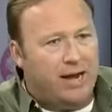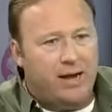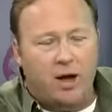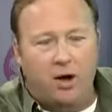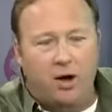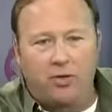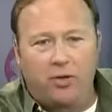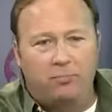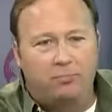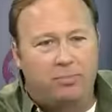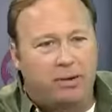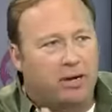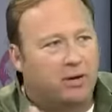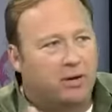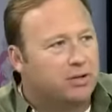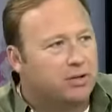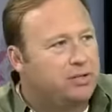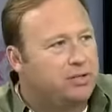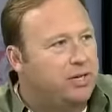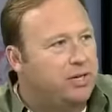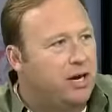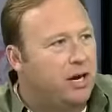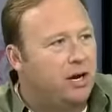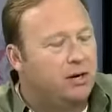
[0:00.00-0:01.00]
They know the
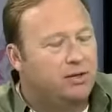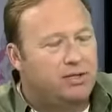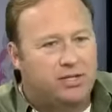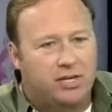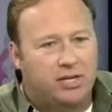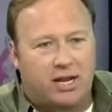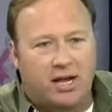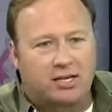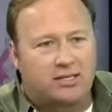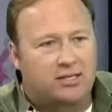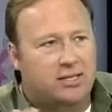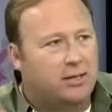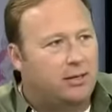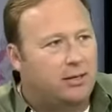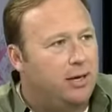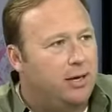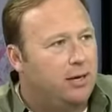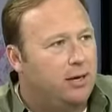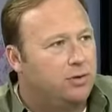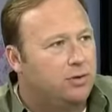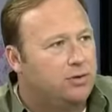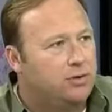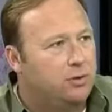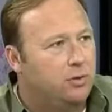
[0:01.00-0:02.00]
beer's there. Sit outside the
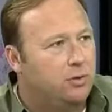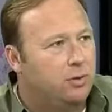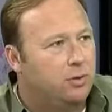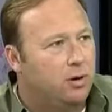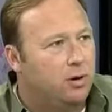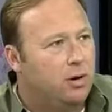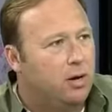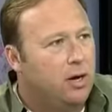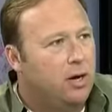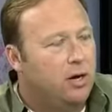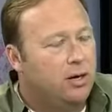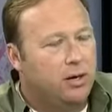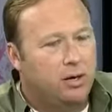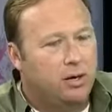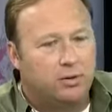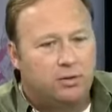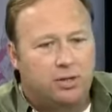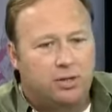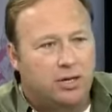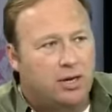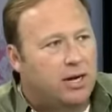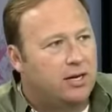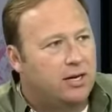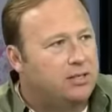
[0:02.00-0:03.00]
liquor store.
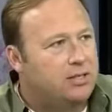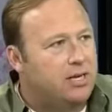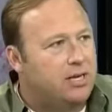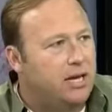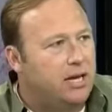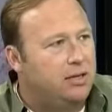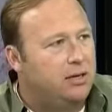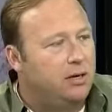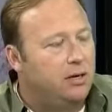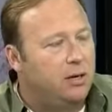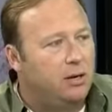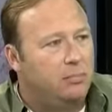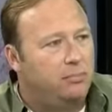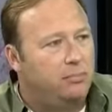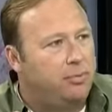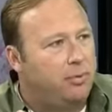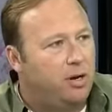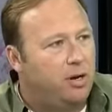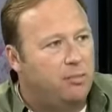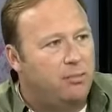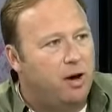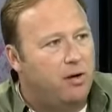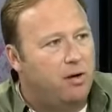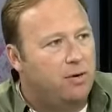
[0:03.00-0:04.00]
Sit outside the,
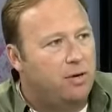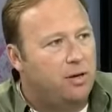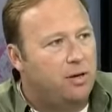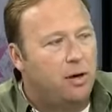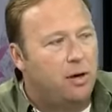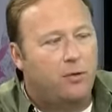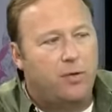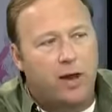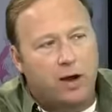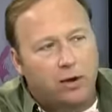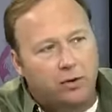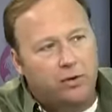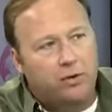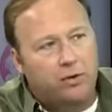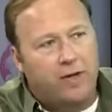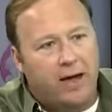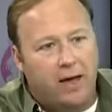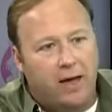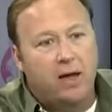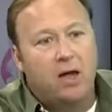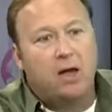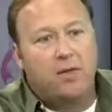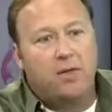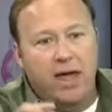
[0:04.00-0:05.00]
pull them over. No, they don't do
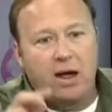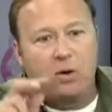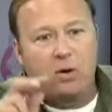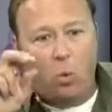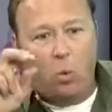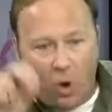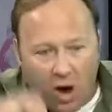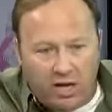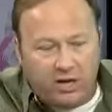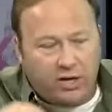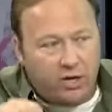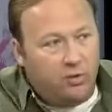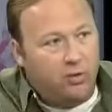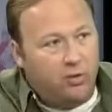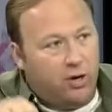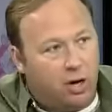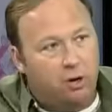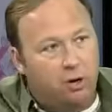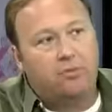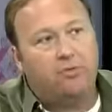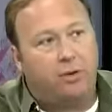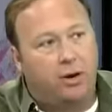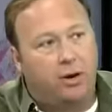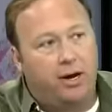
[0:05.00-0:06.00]
that. They want you to
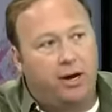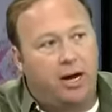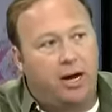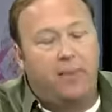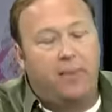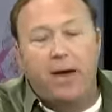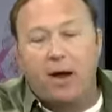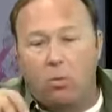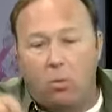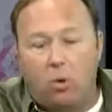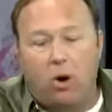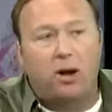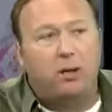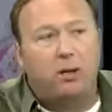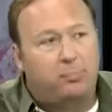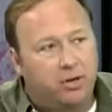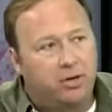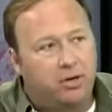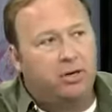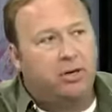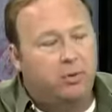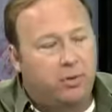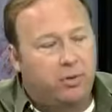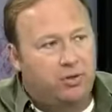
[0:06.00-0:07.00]
go drink, and they want to
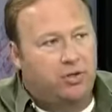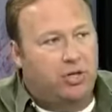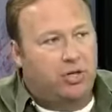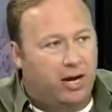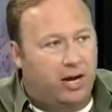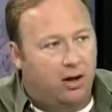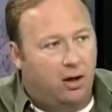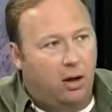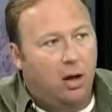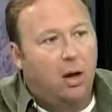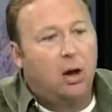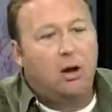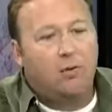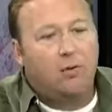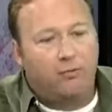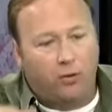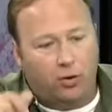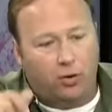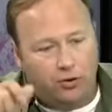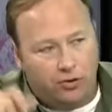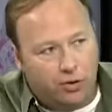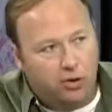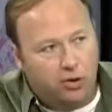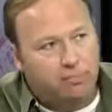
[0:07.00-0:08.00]
put you in jail
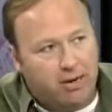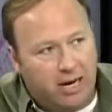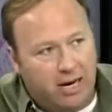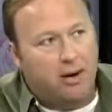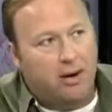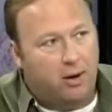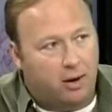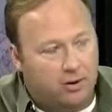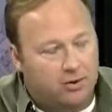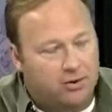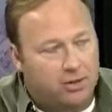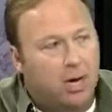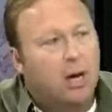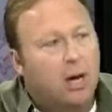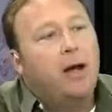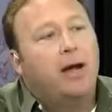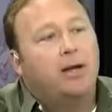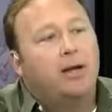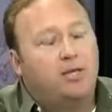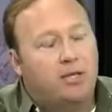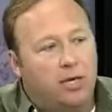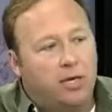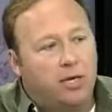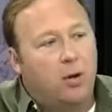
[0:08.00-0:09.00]
for 2 beers
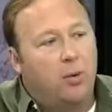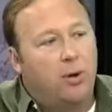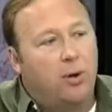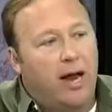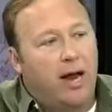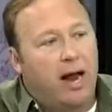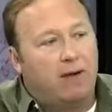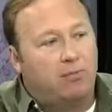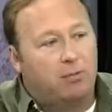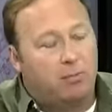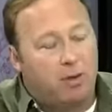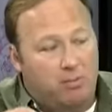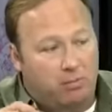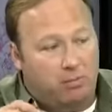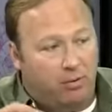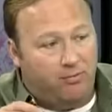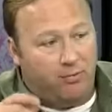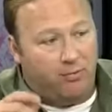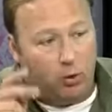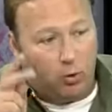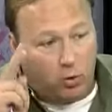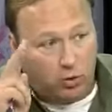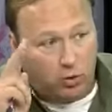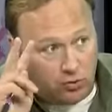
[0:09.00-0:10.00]
instead of going after people
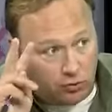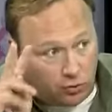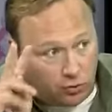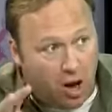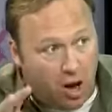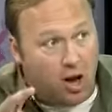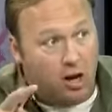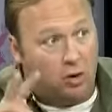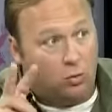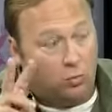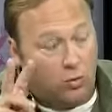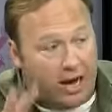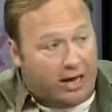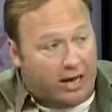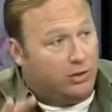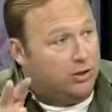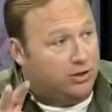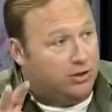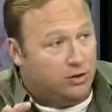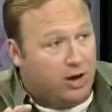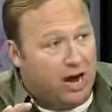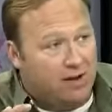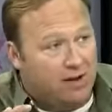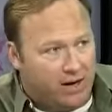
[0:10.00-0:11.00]
who are drunk,
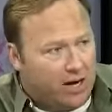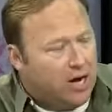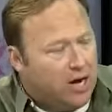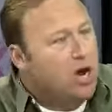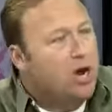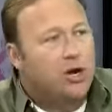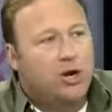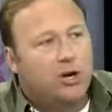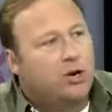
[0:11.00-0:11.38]
reckless driving.